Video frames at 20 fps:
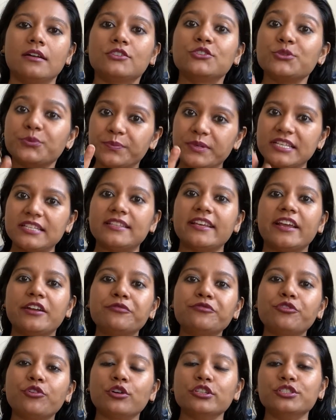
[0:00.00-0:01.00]
to be there
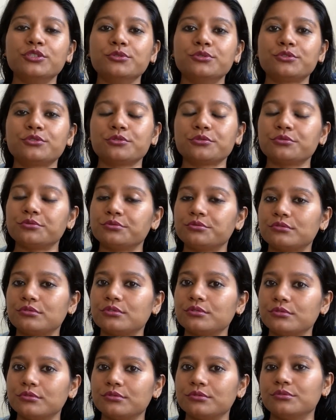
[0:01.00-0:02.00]
for you,
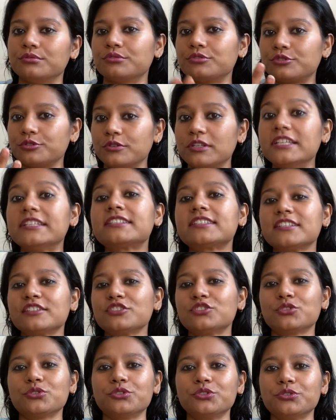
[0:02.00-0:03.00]
to
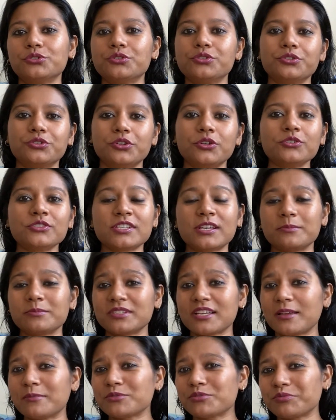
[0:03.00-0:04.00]
listen to you,
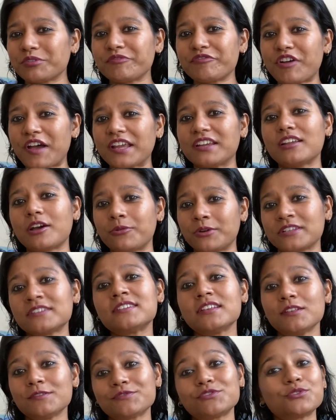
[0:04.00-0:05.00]
sometimes we find
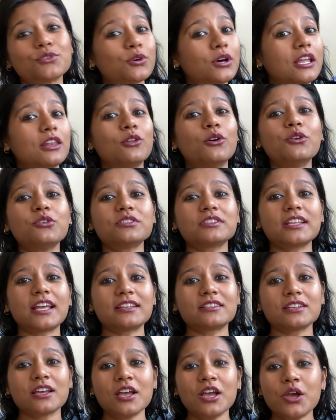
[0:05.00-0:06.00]
ourselves so alone
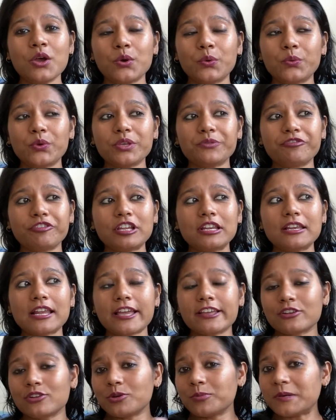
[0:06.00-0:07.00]
that we feel
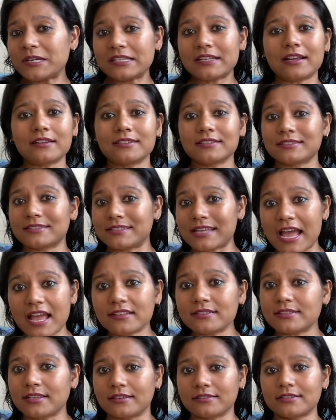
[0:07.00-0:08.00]
like nobody
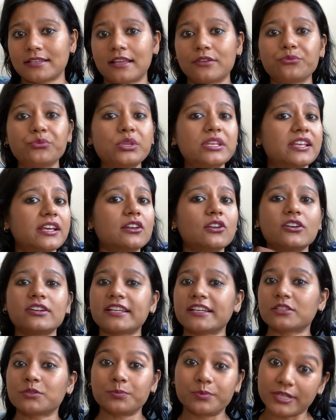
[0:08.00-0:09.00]
understands us and we cannot
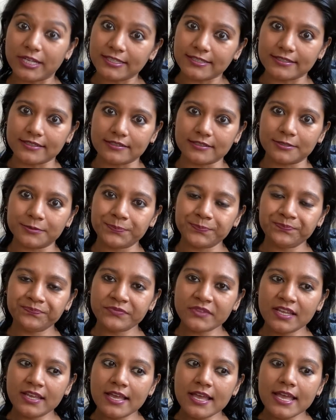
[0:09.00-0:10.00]
express it.
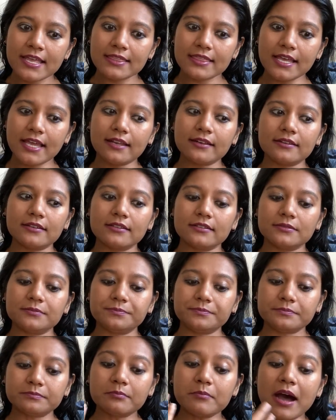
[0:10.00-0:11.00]
Then
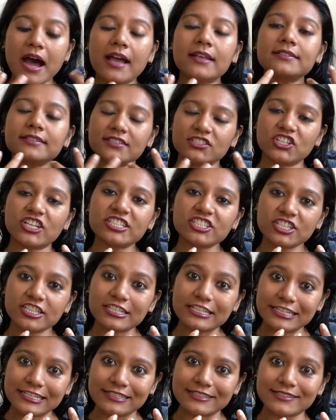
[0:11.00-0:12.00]
my
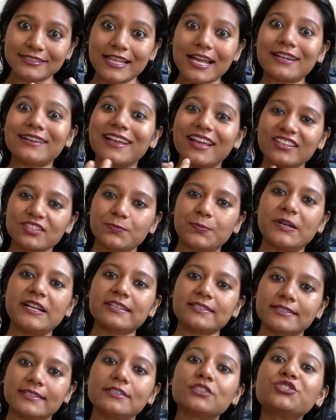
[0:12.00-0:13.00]
suggestion is that
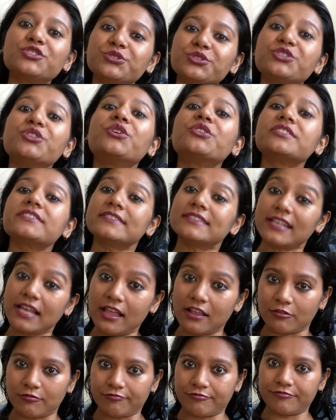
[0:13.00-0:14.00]
express it to
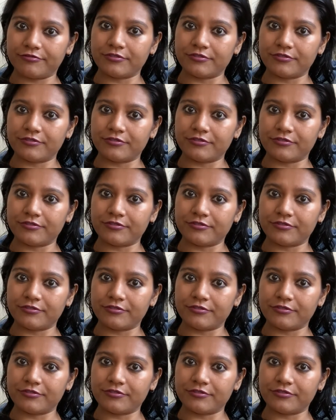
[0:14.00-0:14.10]
yourself.